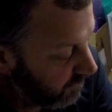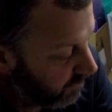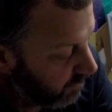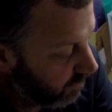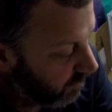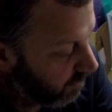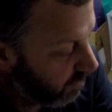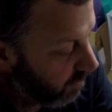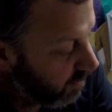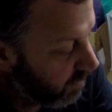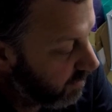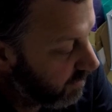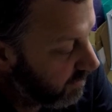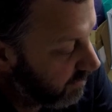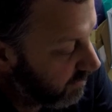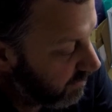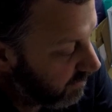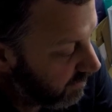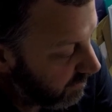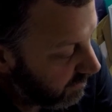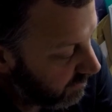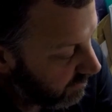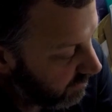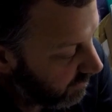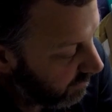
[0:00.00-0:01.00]
All right,
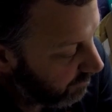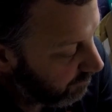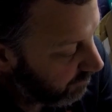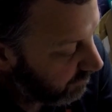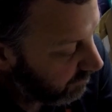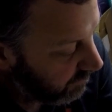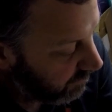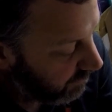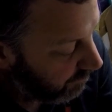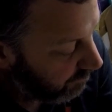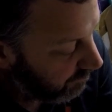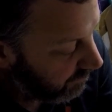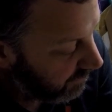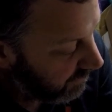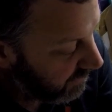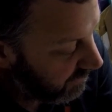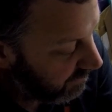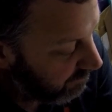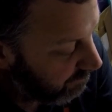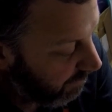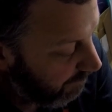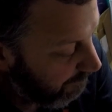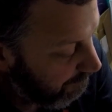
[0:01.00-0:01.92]
now I'm gonna hit my